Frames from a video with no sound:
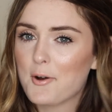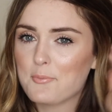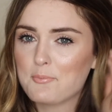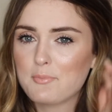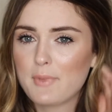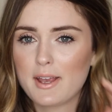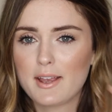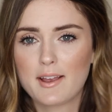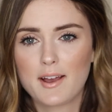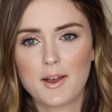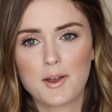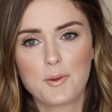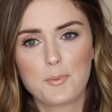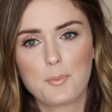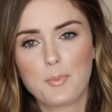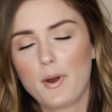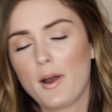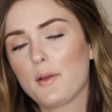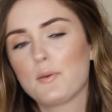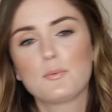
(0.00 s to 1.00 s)

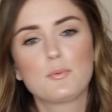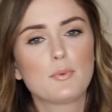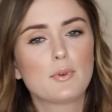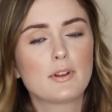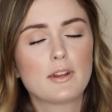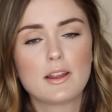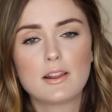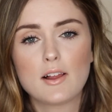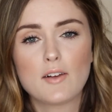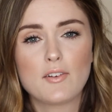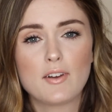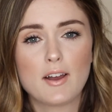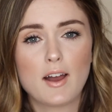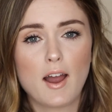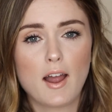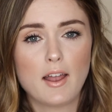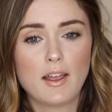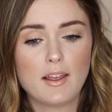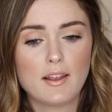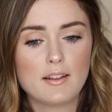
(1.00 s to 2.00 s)
makeup. I really love
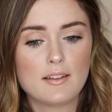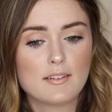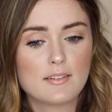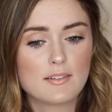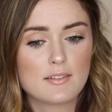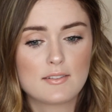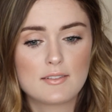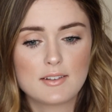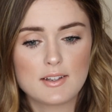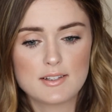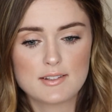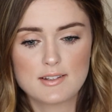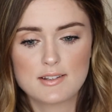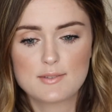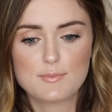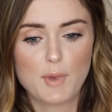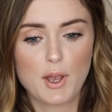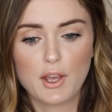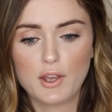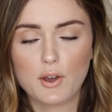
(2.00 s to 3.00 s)
it. This is
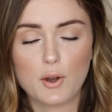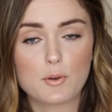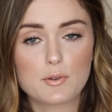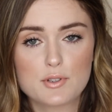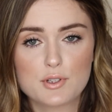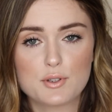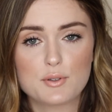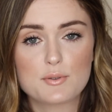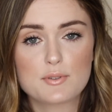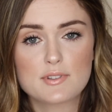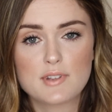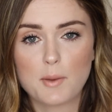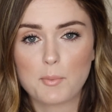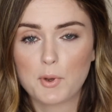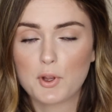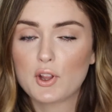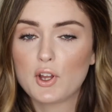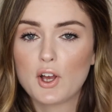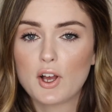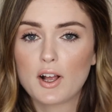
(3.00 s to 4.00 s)
my go-to
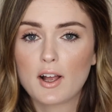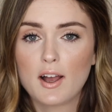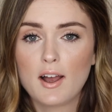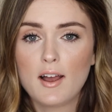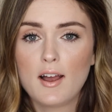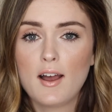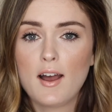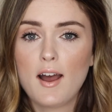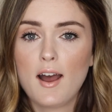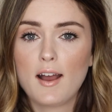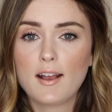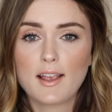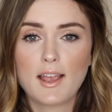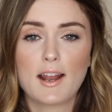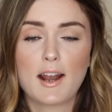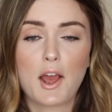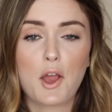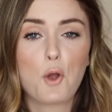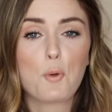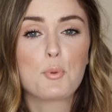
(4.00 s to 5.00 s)
summer look.
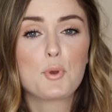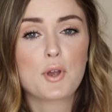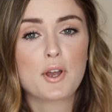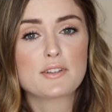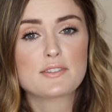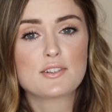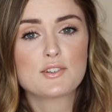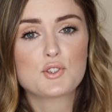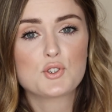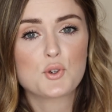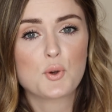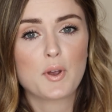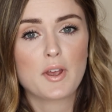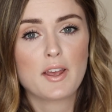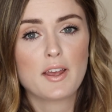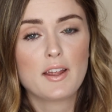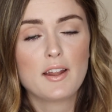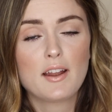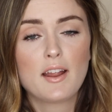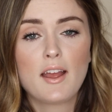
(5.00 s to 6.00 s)
Again, I hope you guys enjoy
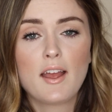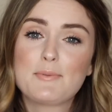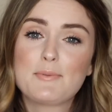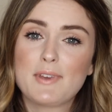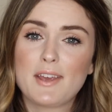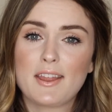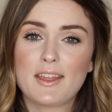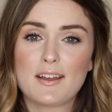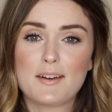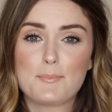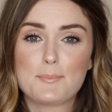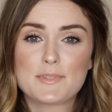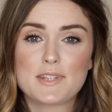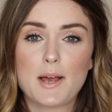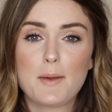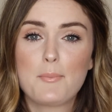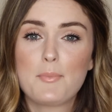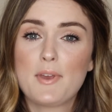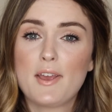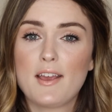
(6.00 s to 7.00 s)
it. me a thumbs
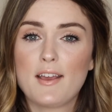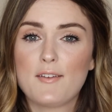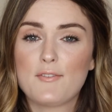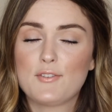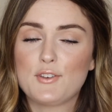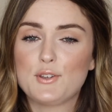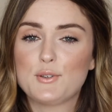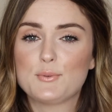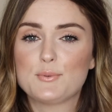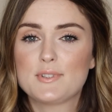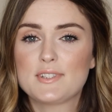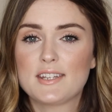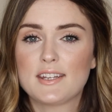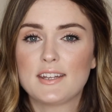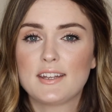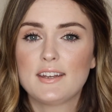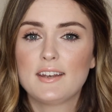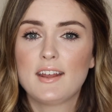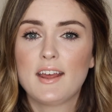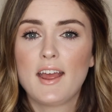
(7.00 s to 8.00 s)
up if you
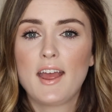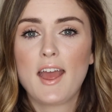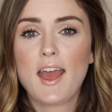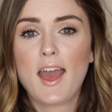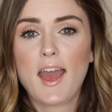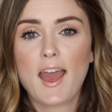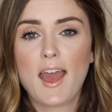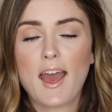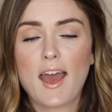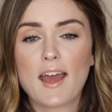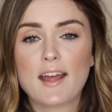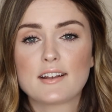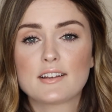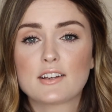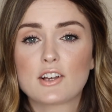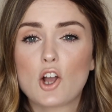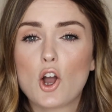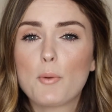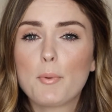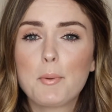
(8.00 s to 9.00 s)
did,
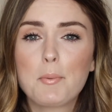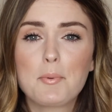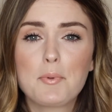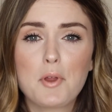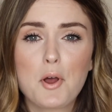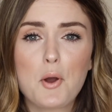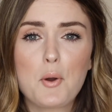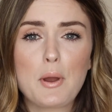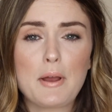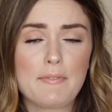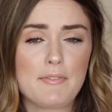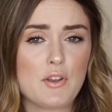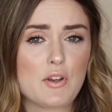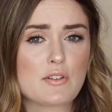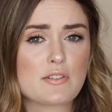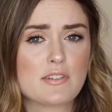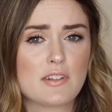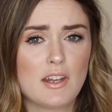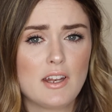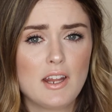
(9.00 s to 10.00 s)
and comment below if
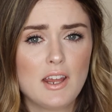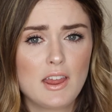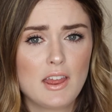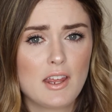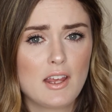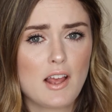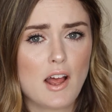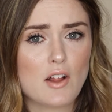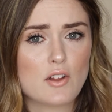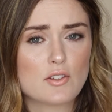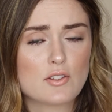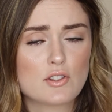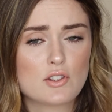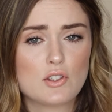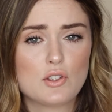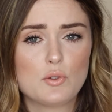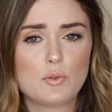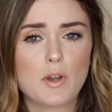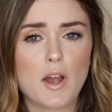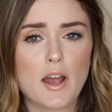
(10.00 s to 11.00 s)
there's anything else
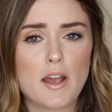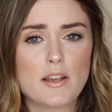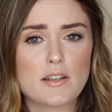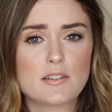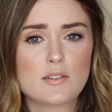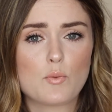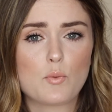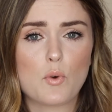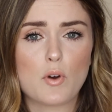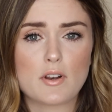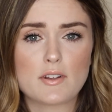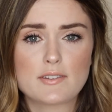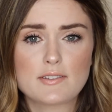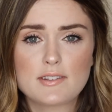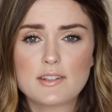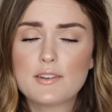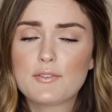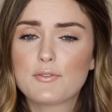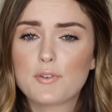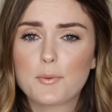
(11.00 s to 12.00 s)
you guys want to
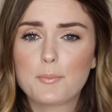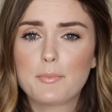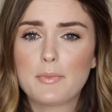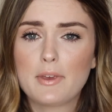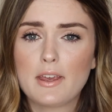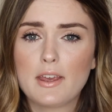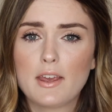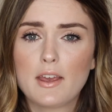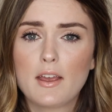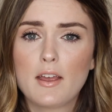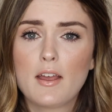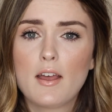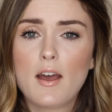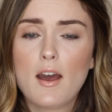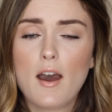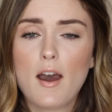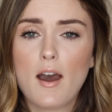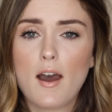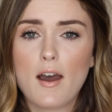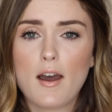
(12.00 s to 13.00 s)
see from me.
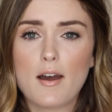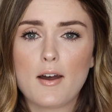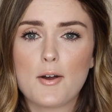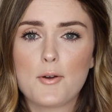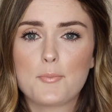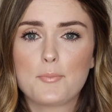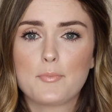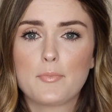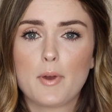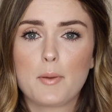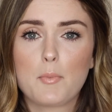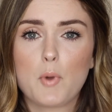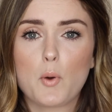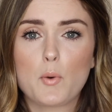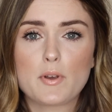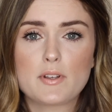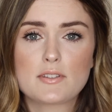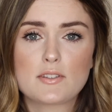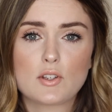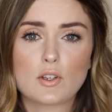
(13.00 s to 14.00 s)
I'm
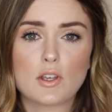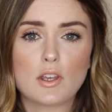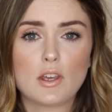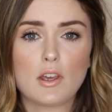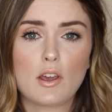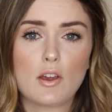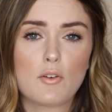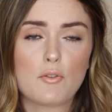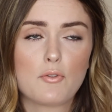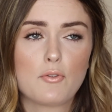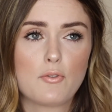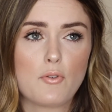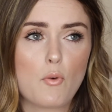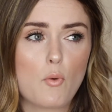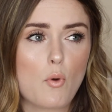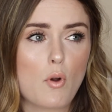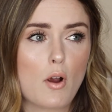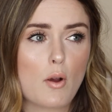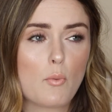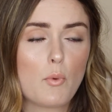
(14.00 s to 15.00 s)
always looking
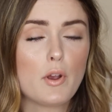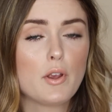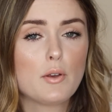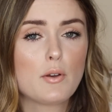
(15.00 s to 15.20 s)
for what